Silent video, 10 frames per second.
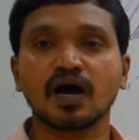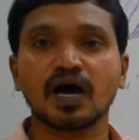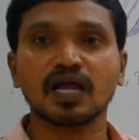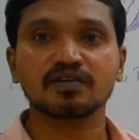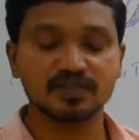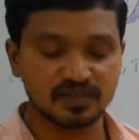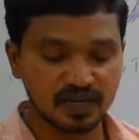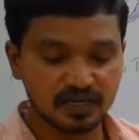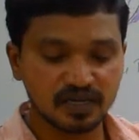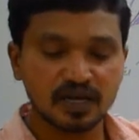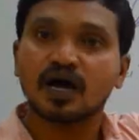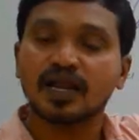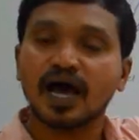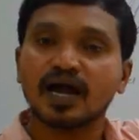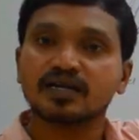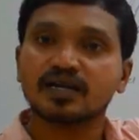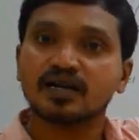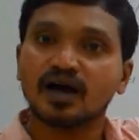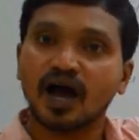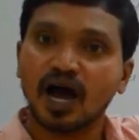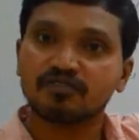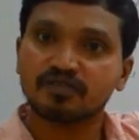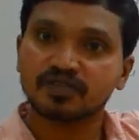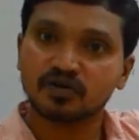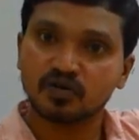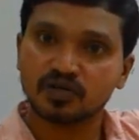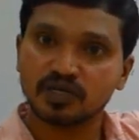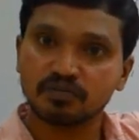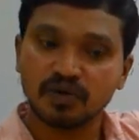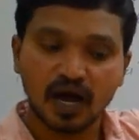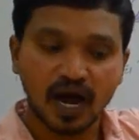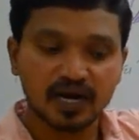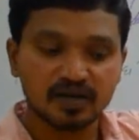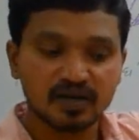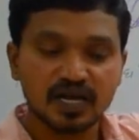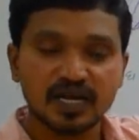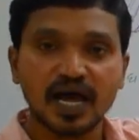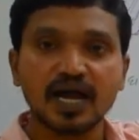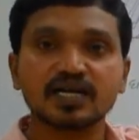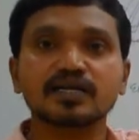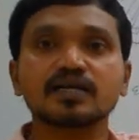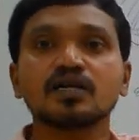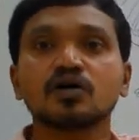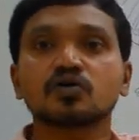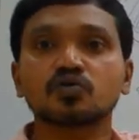Along with that, lateral half of the dorsum and lateral